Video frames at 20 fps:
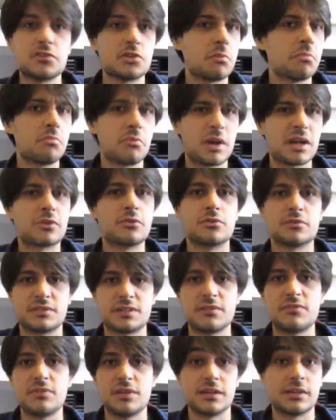some records
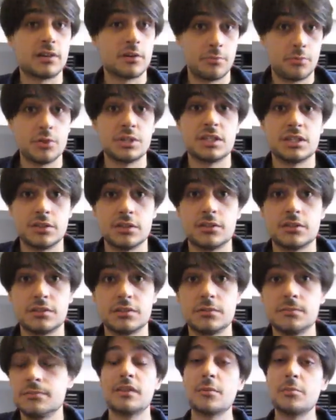I think are pretty good.
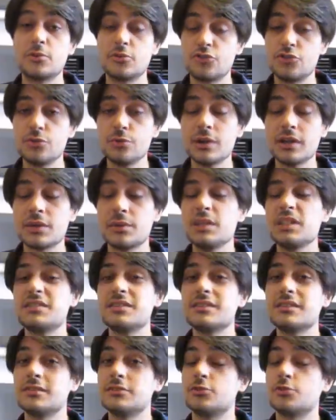Number two, I
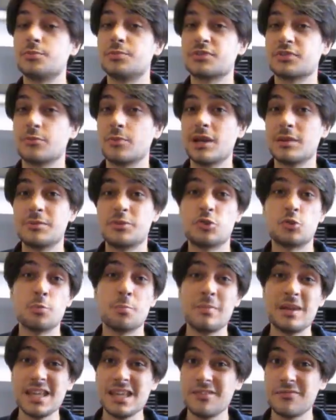recently subscribed to
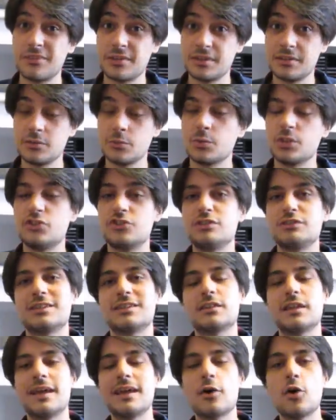Maven, which is
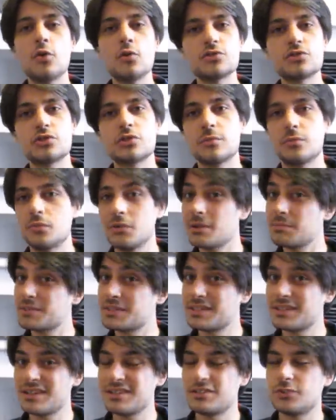an awesome
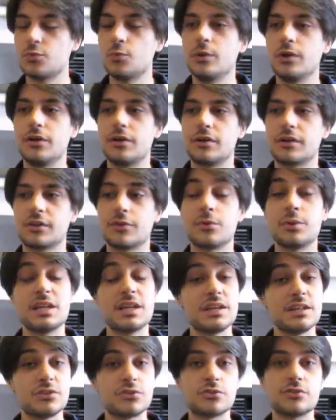website where
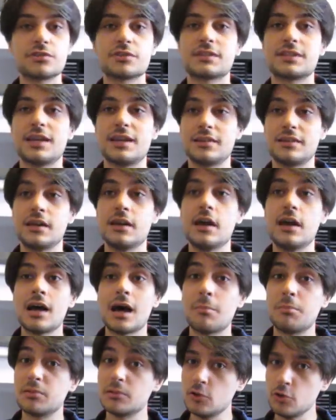creators can
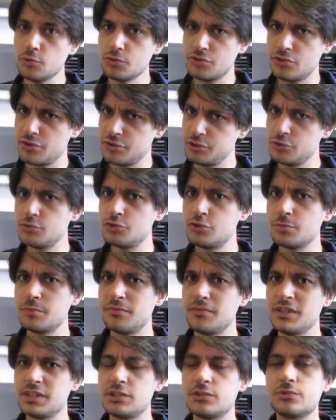upload their YouTube
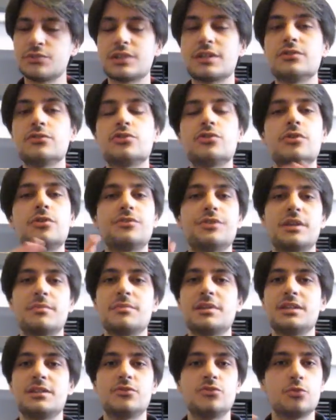videos and turn them
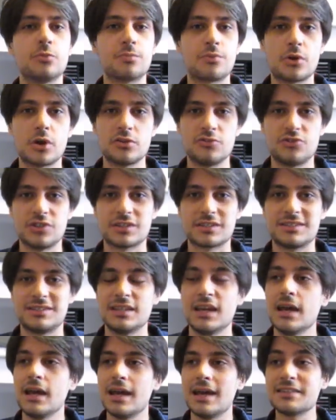into projects.
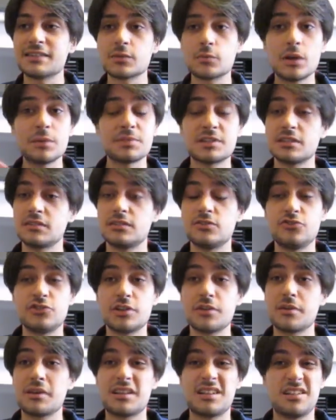As a website in
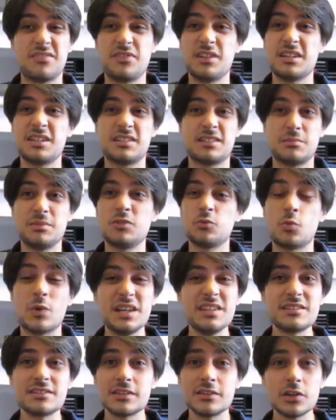general, I think it's a bit
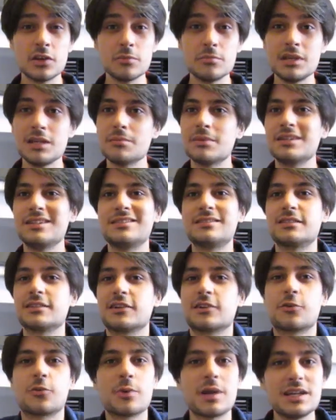wasted on me, but it's a
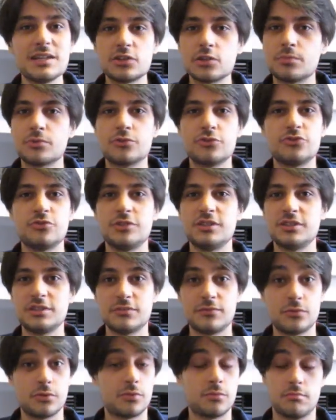great opportunity
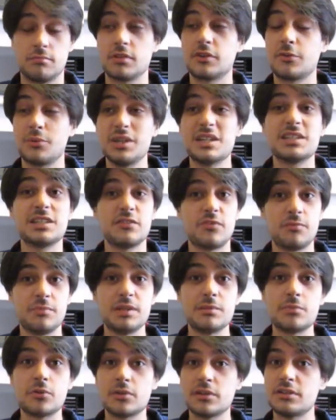for creative
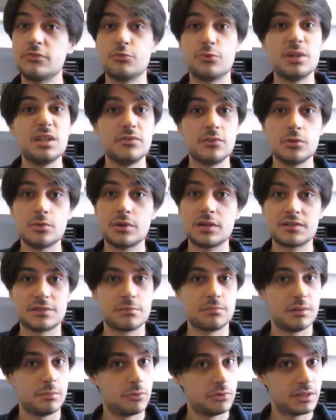people and reviewers
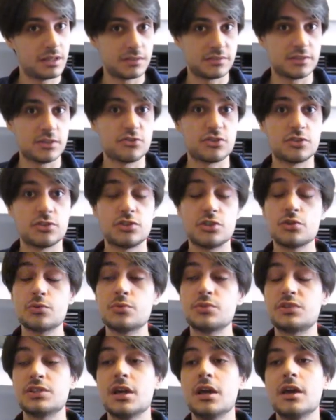and people such as
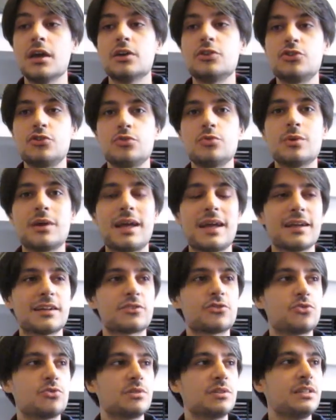those to
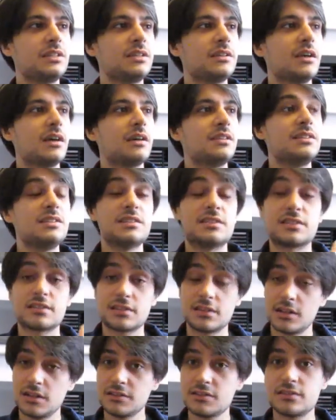actually
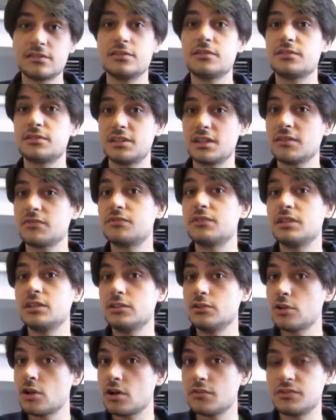discuss the stuff
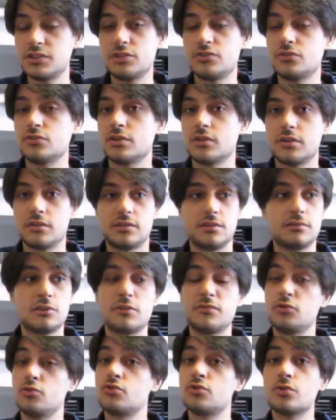they love
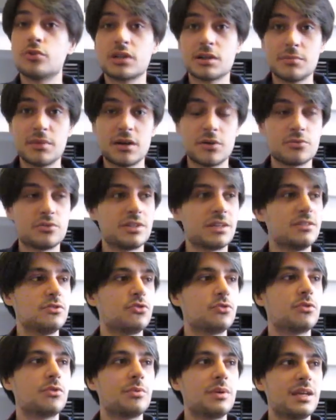to talk about and
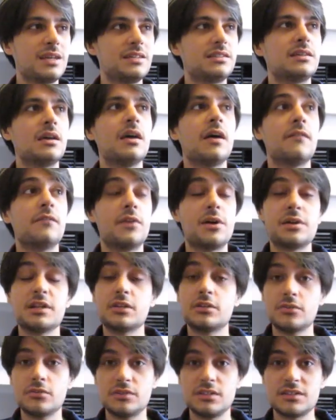to create very
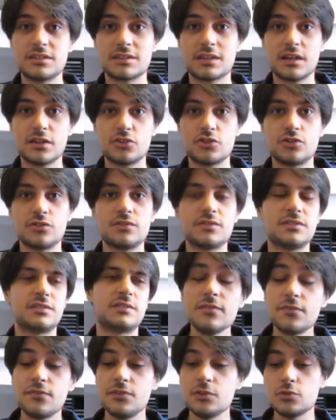good discussions.
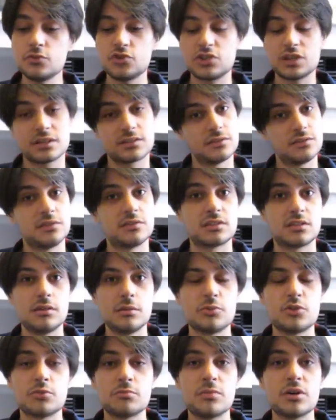If you check the
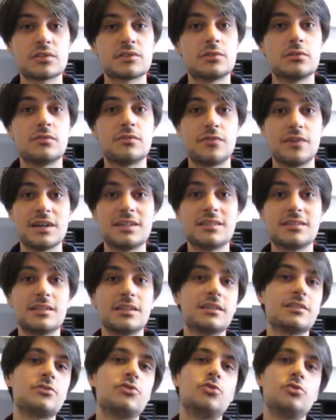description box, you'll find a
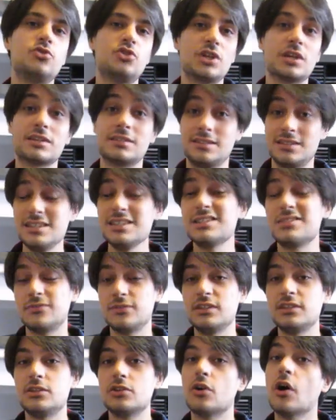link to check this
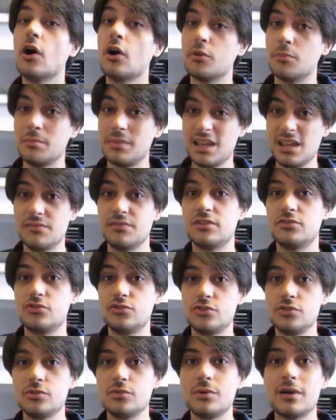video on Maven
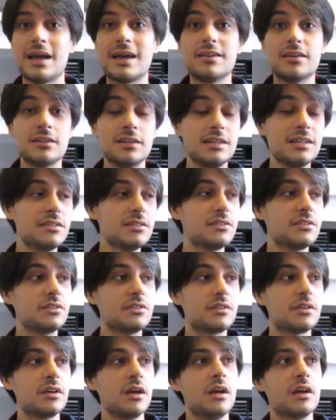too, and in
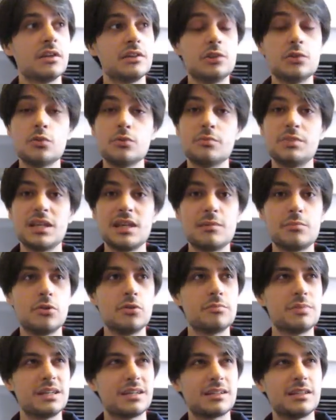there you'll be able,
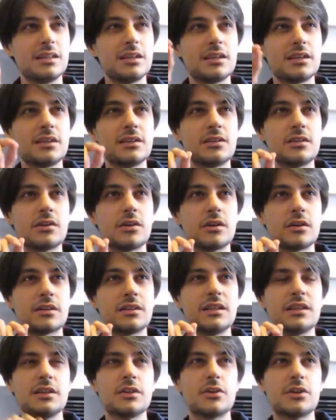by
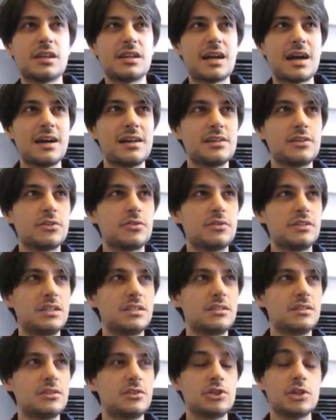clicking on an icon
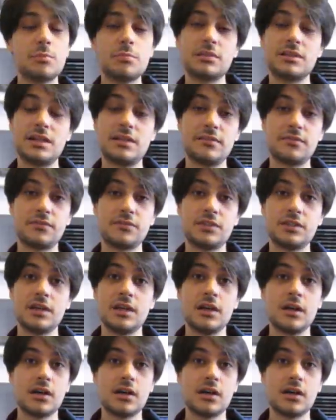in the top left